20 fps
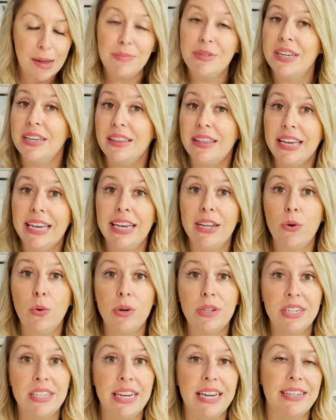to lick it or
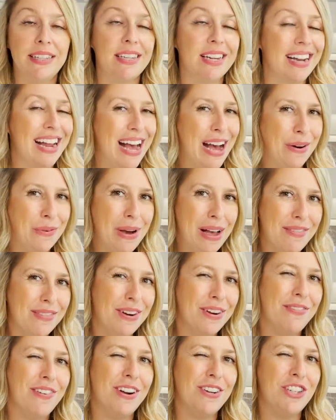to taste it.
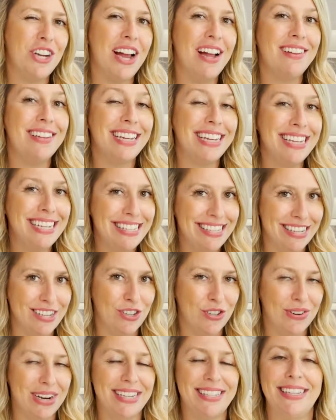However, if our child is
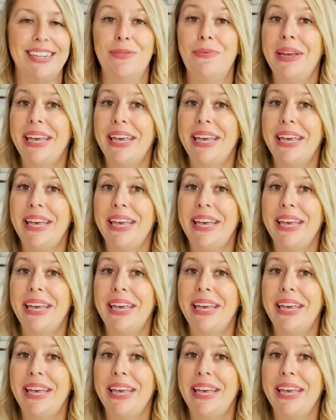interested,